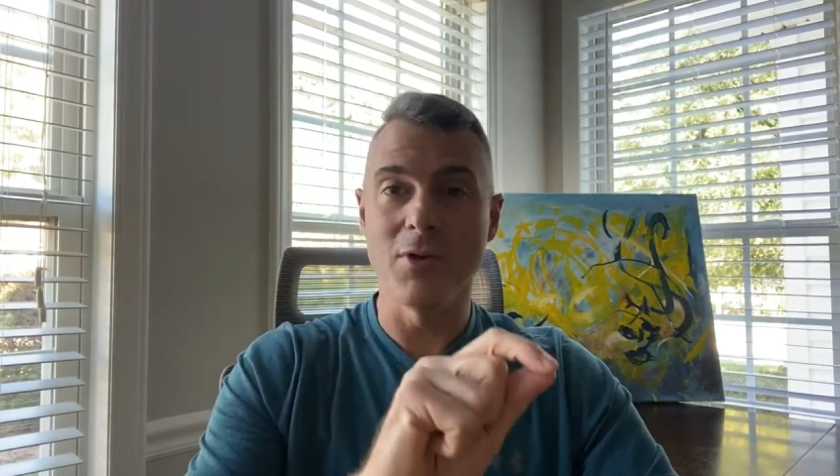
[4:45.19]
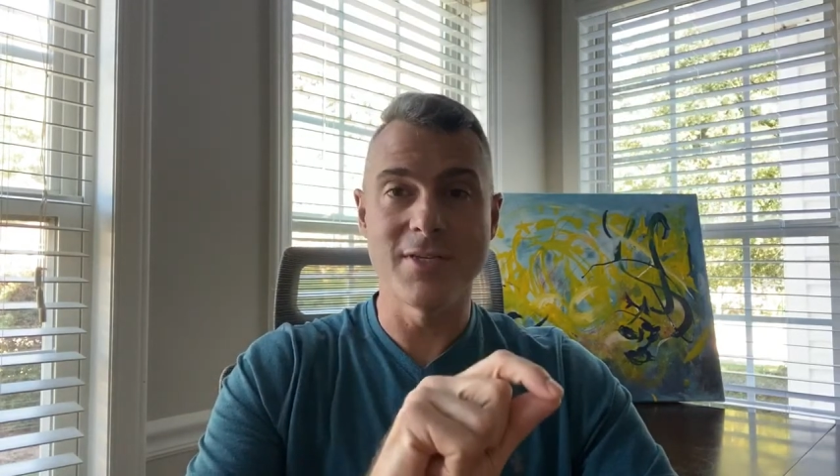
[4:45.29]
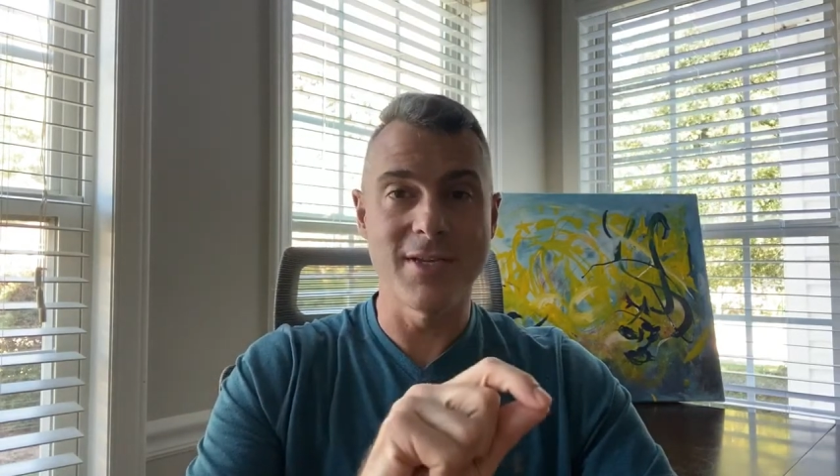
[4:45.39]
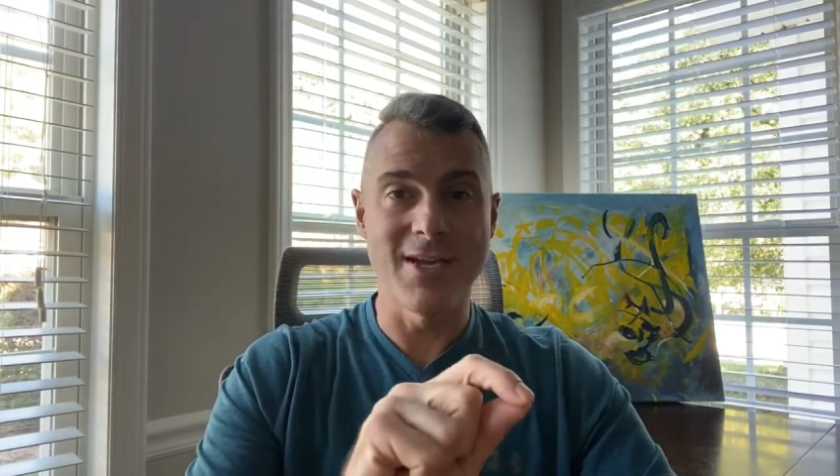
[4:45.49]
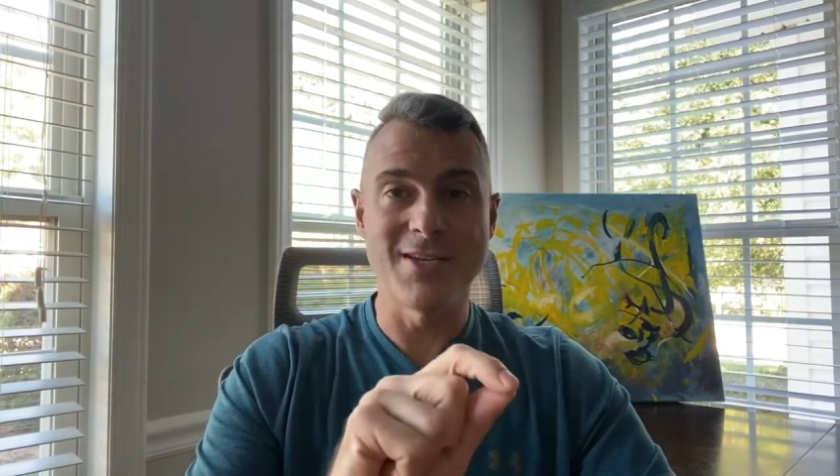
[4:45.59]

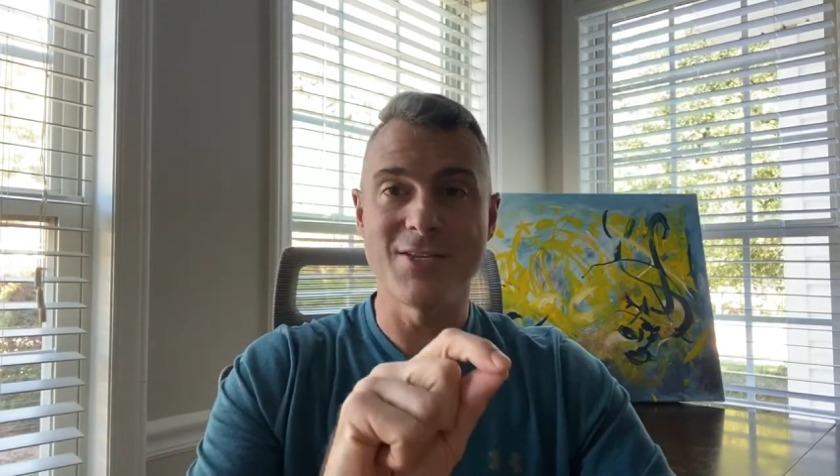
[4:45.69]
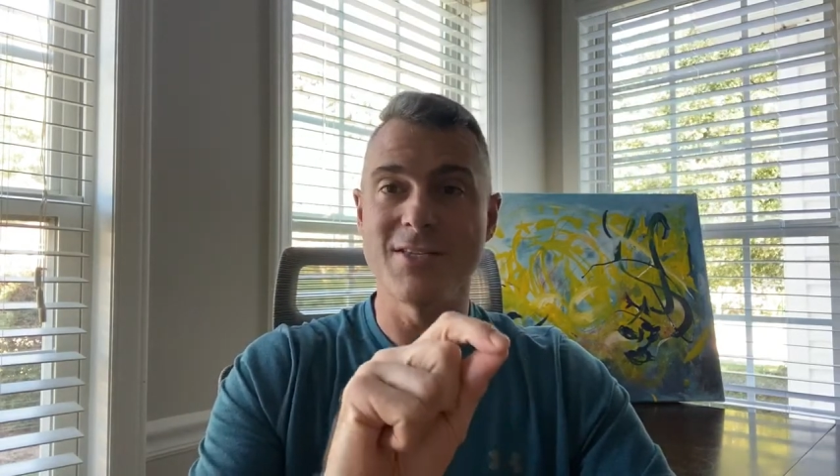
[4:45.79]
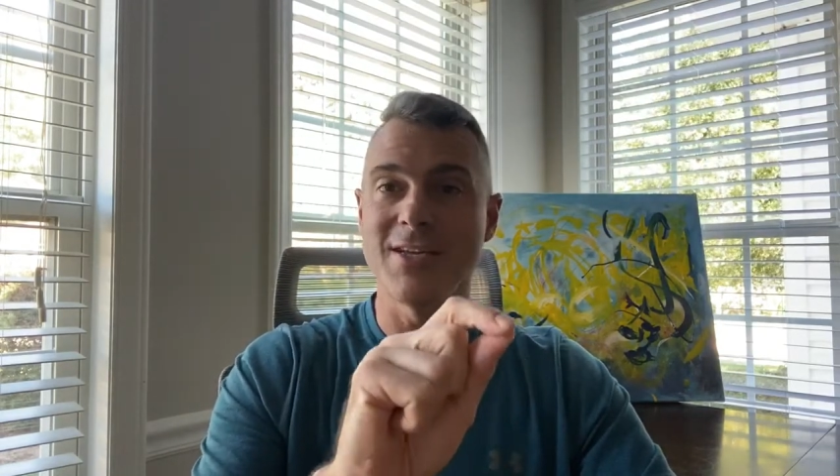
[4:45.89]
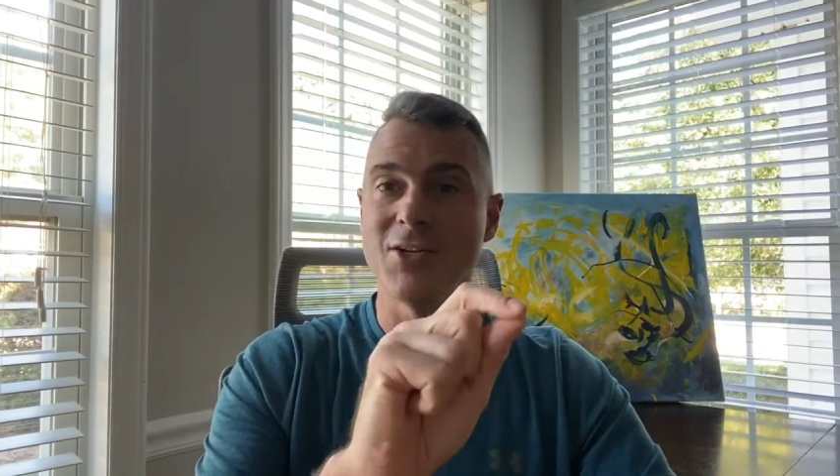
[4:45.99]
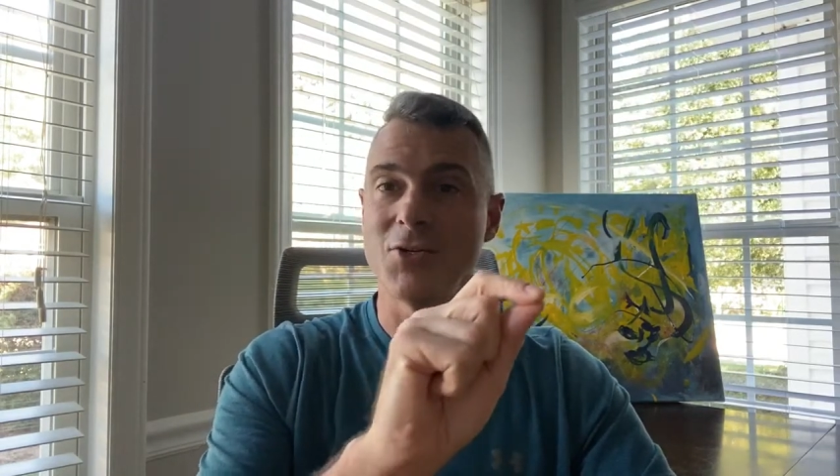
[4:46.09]

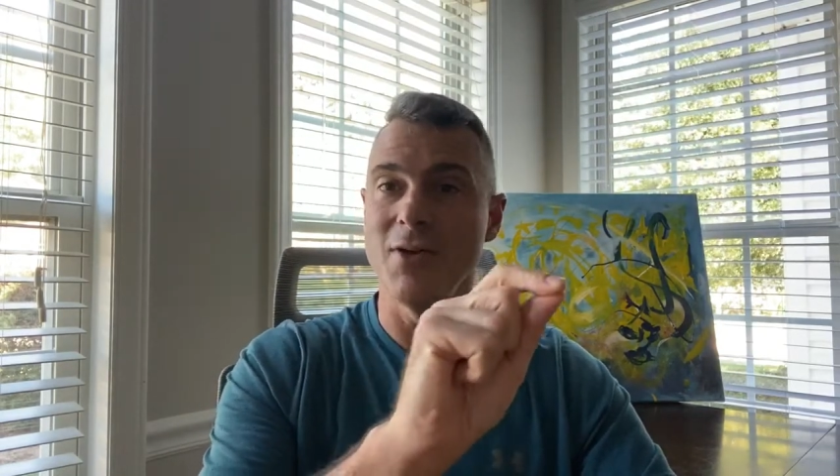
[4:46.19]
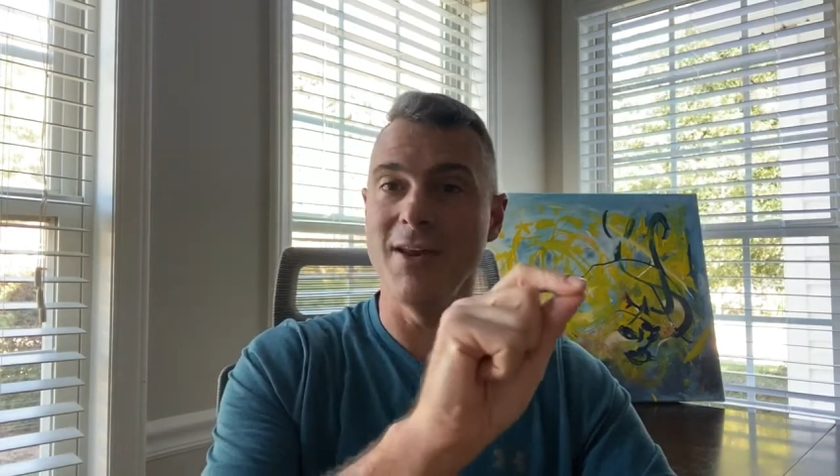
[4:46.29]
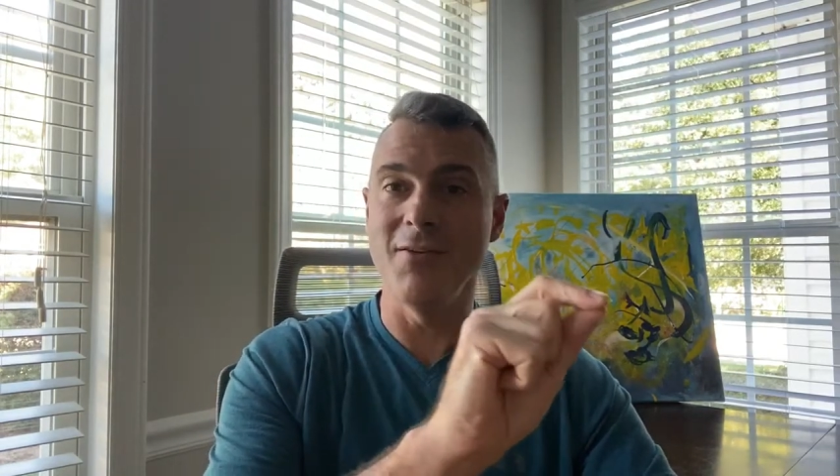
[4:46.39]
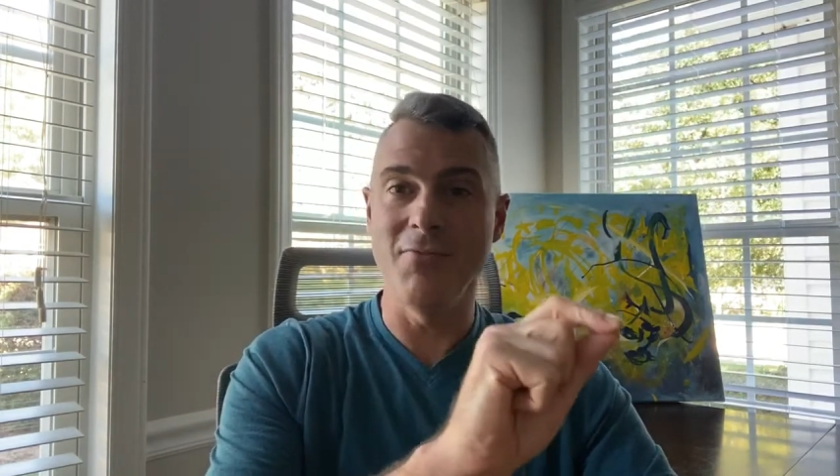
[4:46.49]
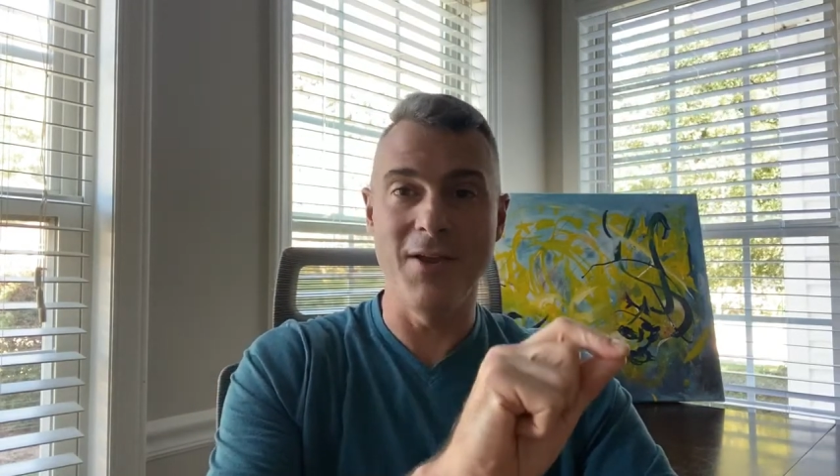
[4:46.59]
precise and
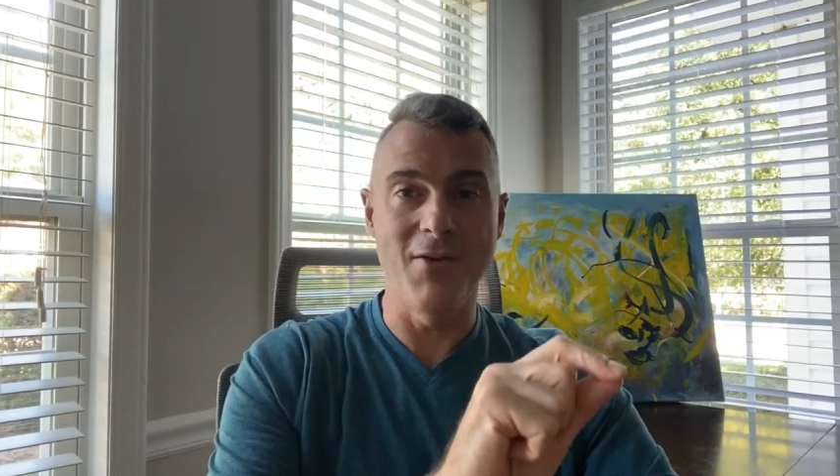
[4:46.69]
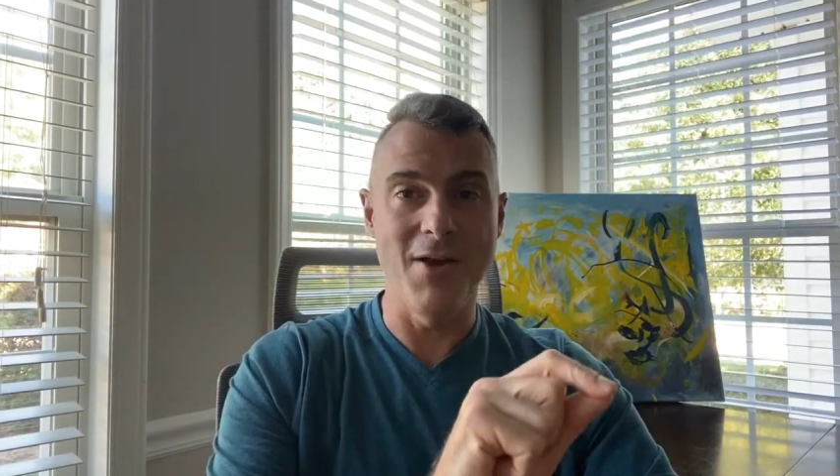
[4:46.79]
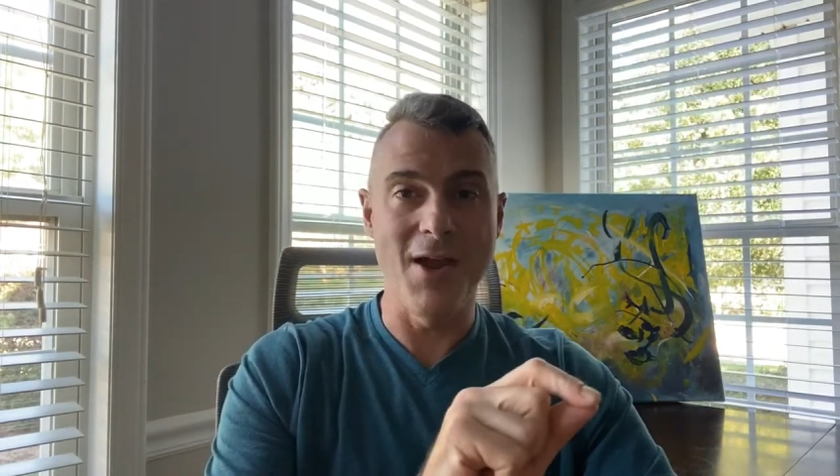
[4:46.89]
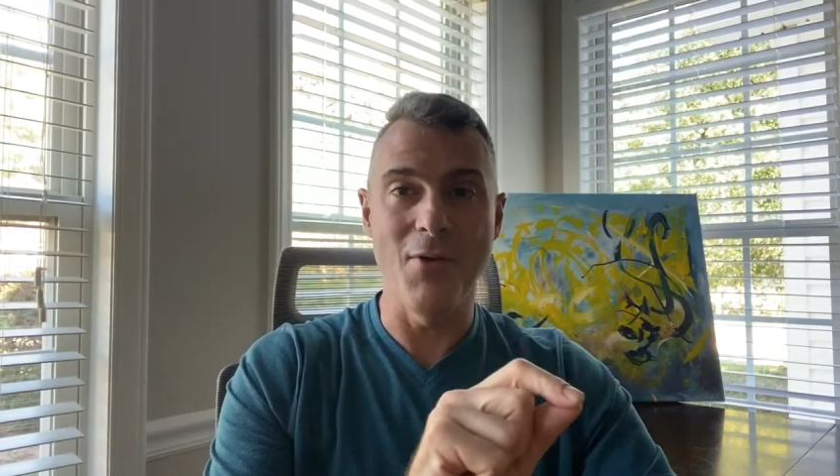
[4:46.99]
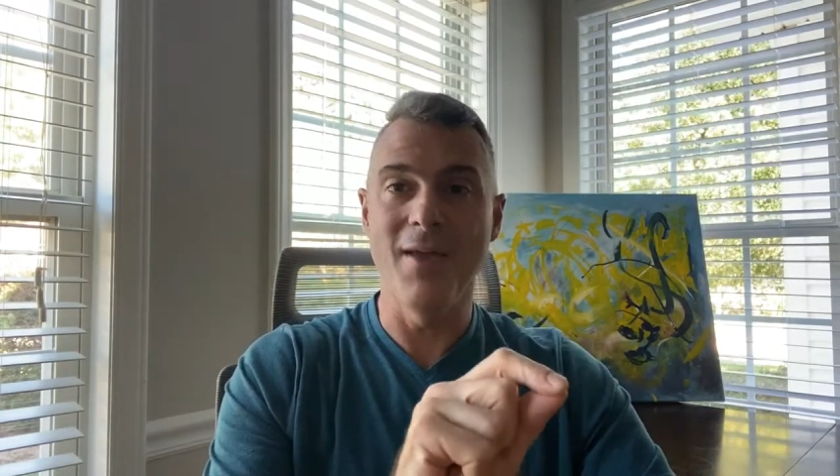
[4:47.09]
trying to
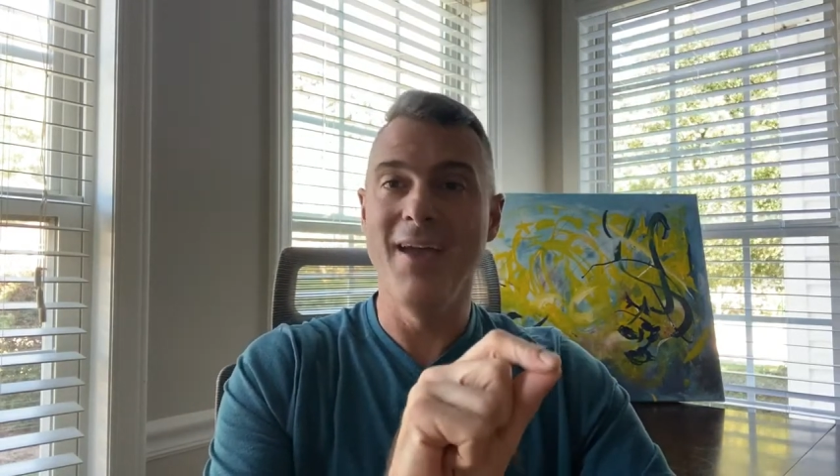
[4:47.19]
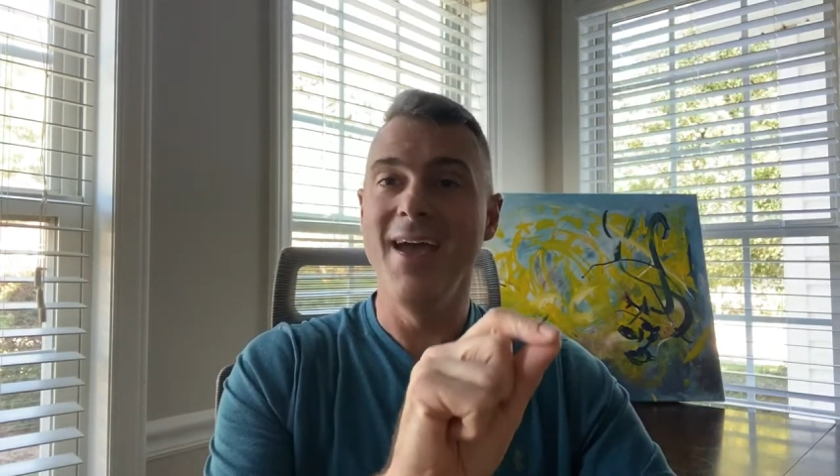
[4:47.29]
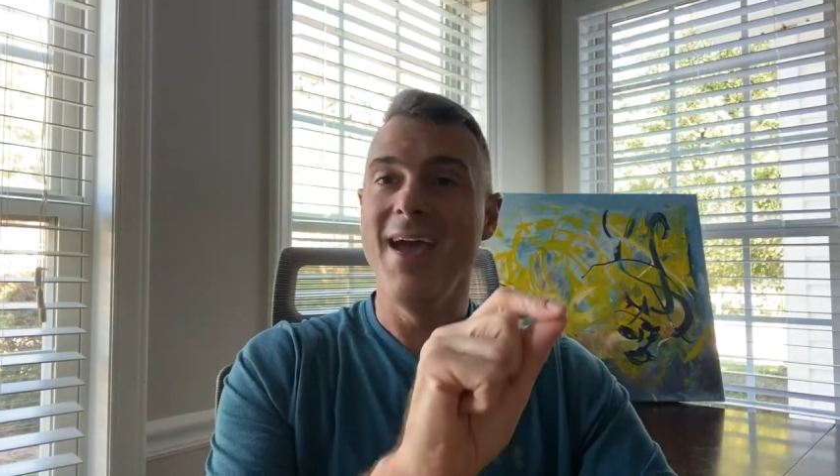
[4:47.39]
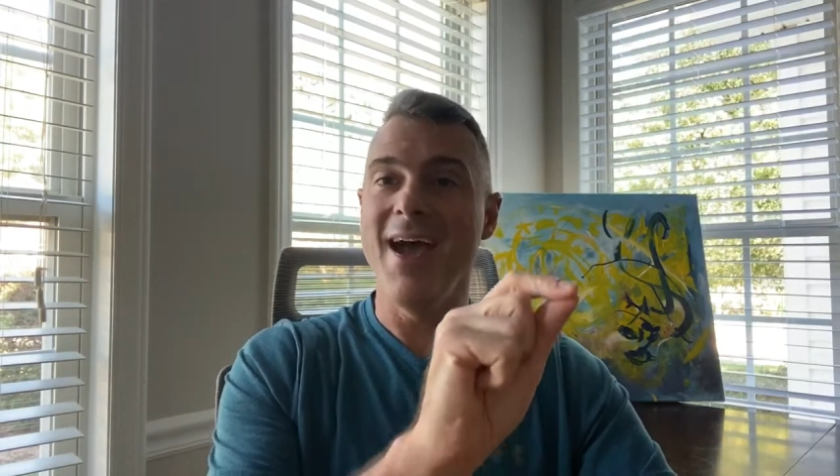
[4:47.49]
figure out